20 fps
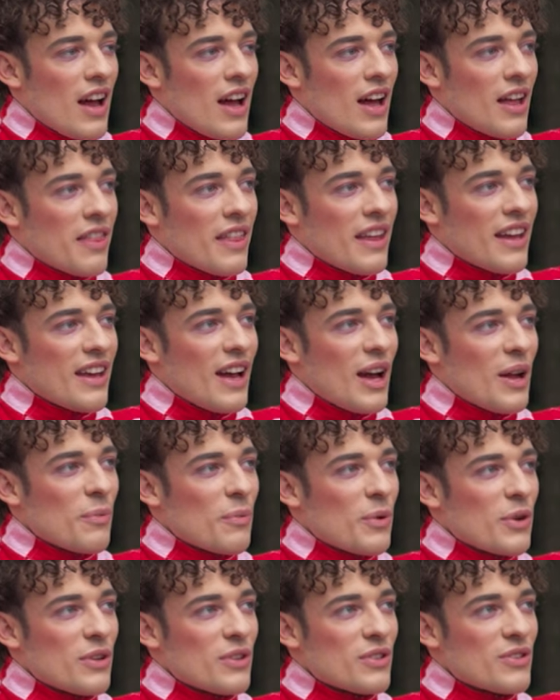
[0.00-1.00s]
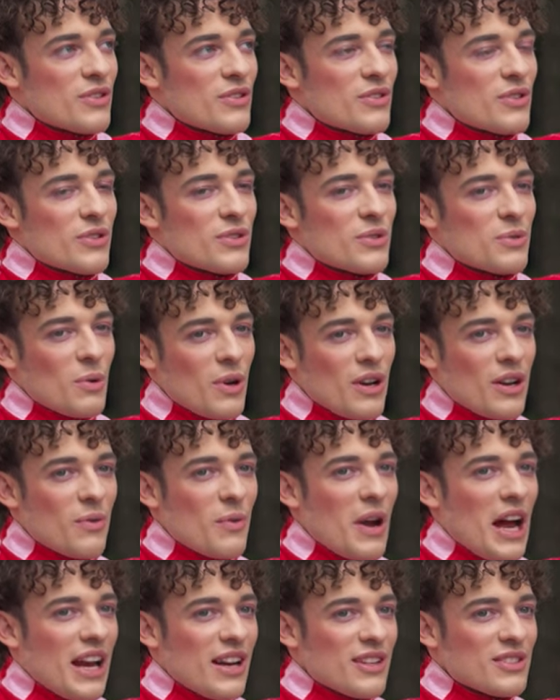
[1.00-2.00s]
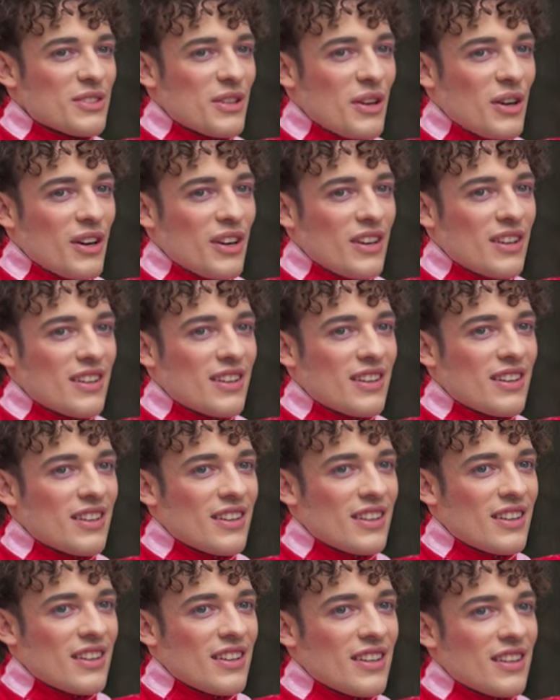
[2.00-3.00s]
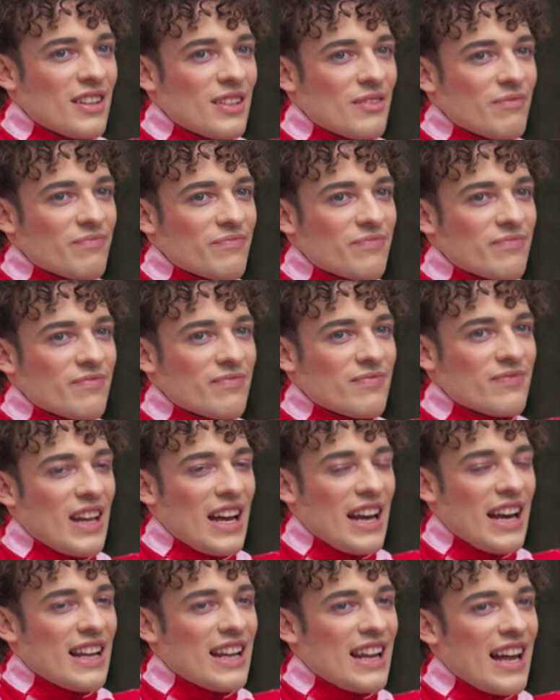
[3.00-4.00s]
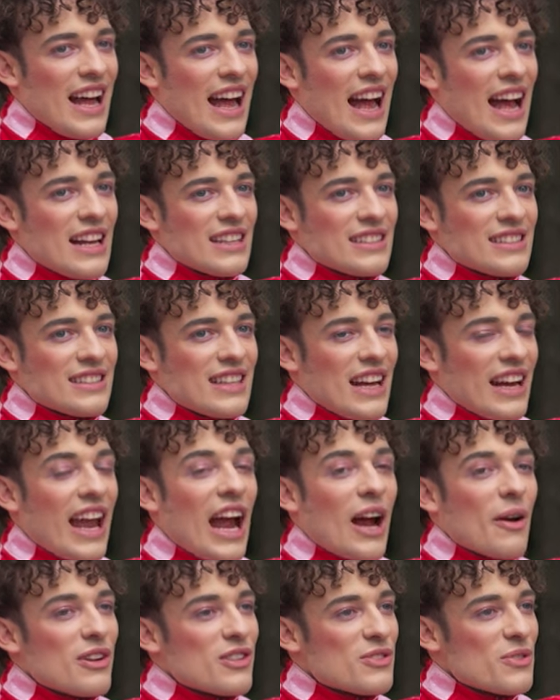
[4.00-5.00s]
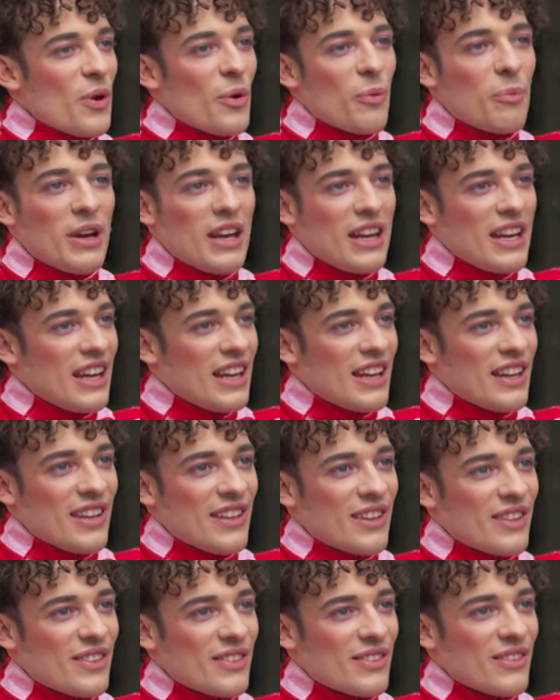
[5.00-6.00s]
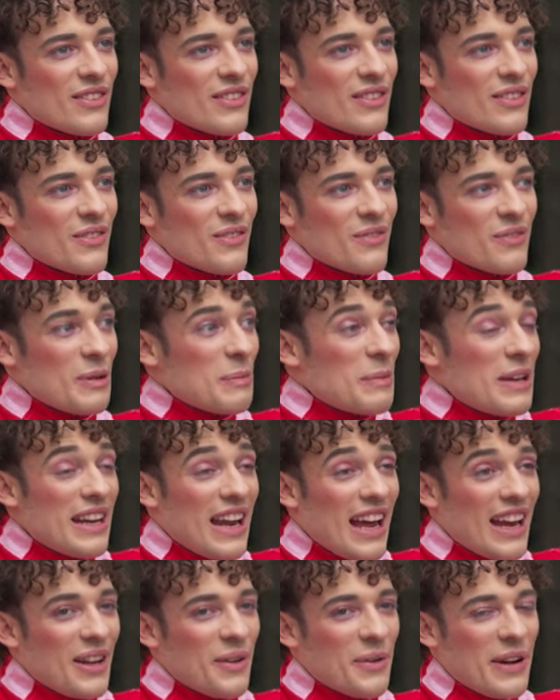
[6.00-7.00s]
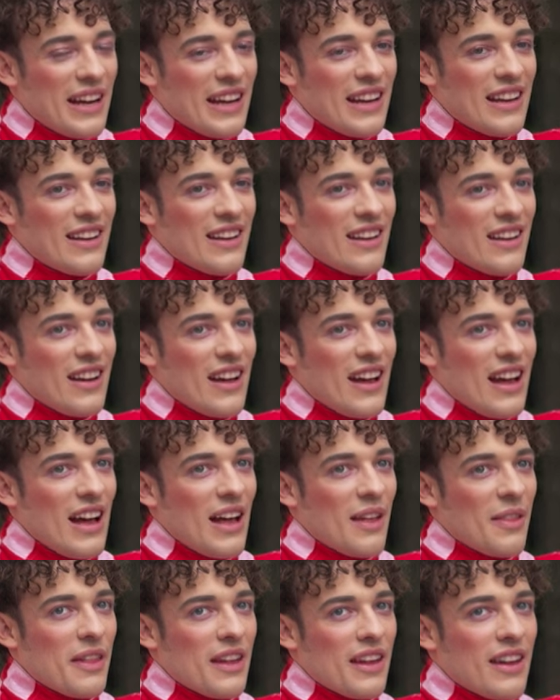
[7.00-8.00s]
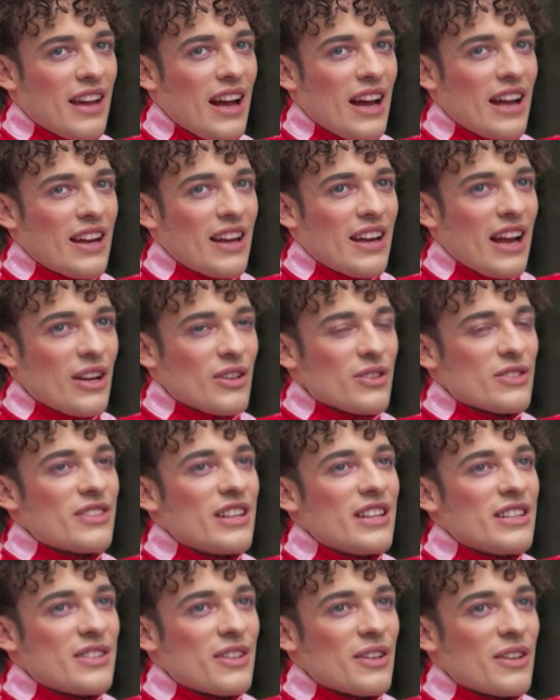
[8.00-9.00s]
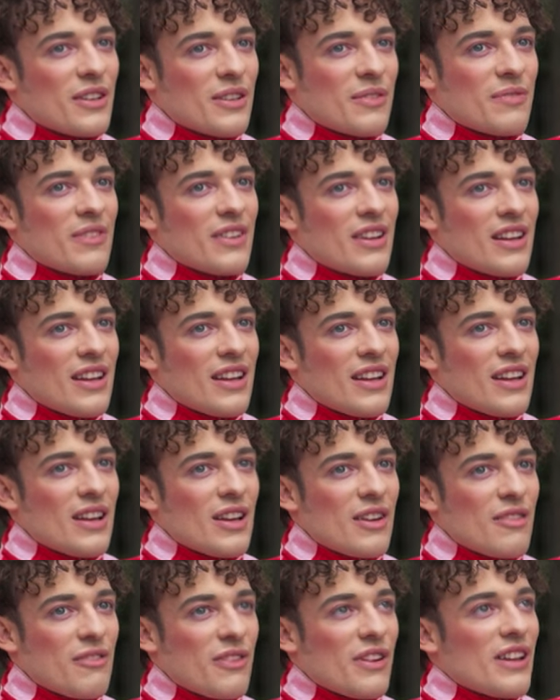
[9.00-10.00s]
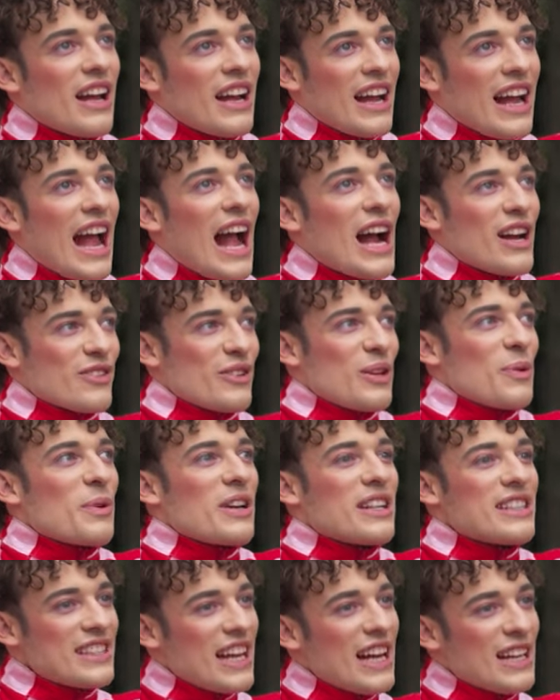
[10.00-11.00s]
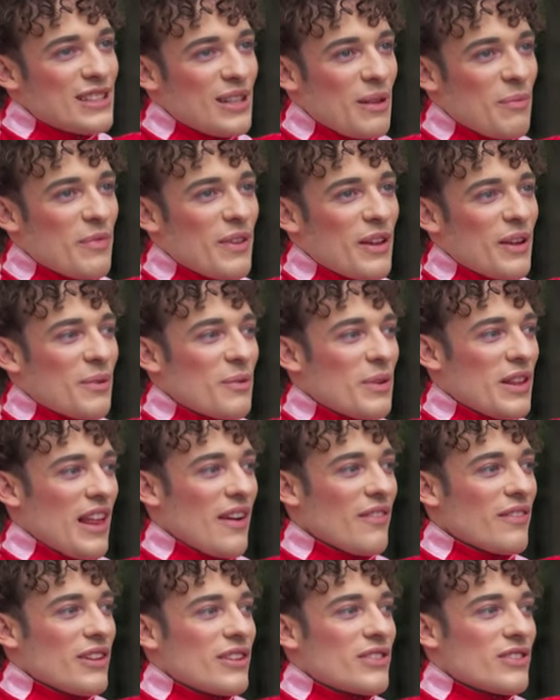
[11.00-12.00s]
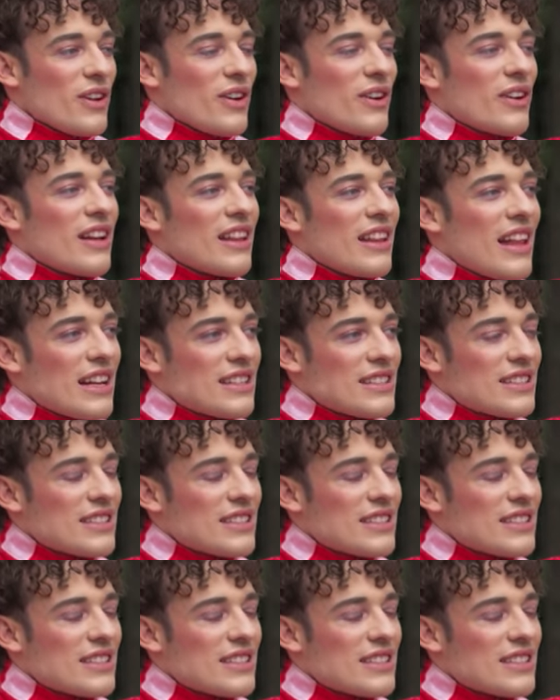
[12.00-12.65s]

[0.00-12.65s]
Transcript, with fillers: I think I wouldn't just want to write a song that carries no meaning for me in any way. I think I just need to feel like I actually want to say something with every song, and